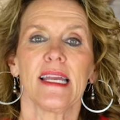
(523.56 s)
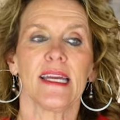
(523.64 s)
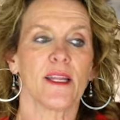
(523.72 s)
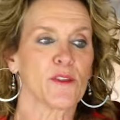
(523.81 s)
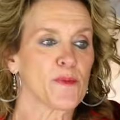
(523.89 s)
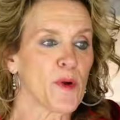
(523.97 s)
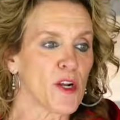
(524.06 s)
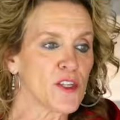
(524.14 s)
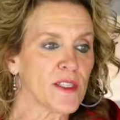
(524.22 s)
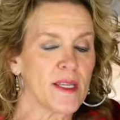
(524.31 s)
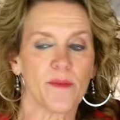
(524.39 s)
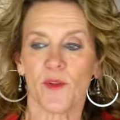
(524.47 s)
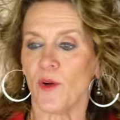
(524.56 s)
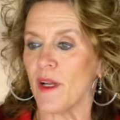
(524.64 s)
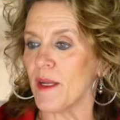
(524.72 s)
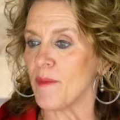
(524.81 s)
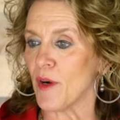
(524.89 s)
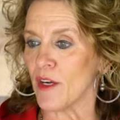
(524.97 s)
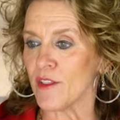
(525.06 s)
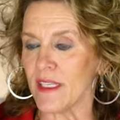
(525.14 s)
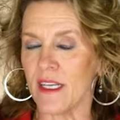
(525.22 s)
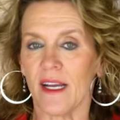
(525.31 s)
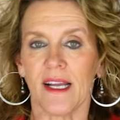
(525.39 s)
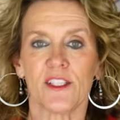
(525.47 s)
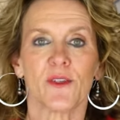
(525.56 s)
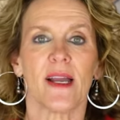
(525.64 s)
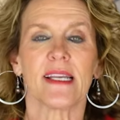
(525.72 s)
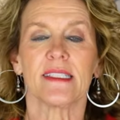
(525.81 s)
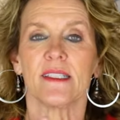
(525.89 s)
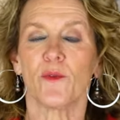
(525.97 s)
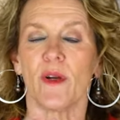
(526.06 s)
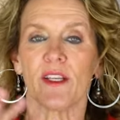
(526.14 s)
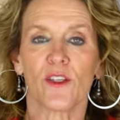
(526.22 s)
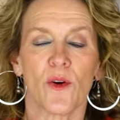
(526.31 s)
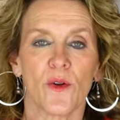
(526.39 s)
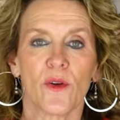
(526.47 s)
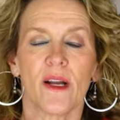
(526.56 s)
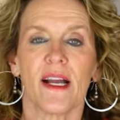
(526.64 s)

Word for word: And I was partially employed, partially contracted, went total